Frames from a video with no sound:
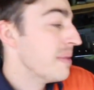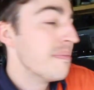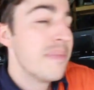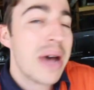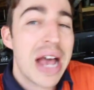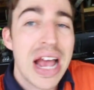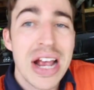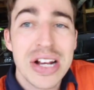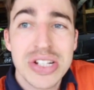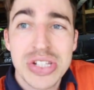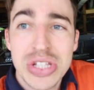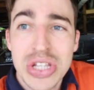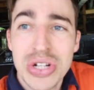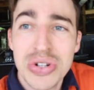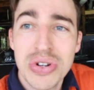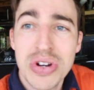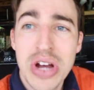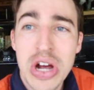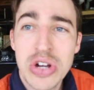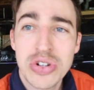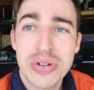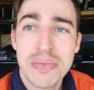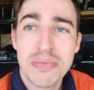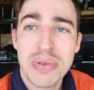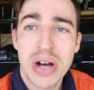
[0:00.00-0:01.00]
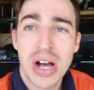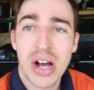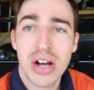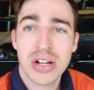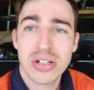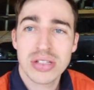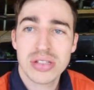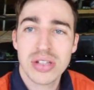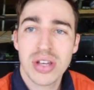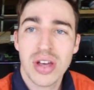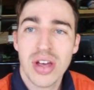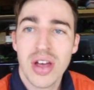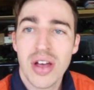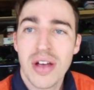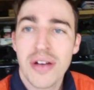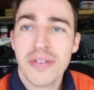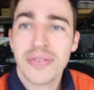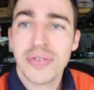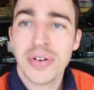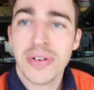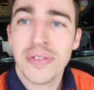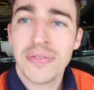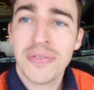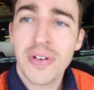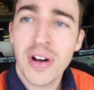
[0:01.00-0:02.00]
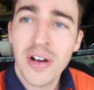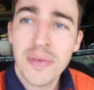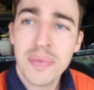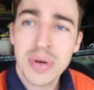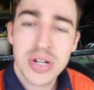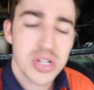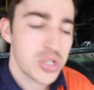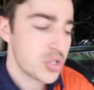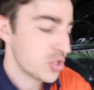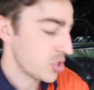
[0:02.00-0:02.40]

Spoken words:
pays $300 for a 5-minute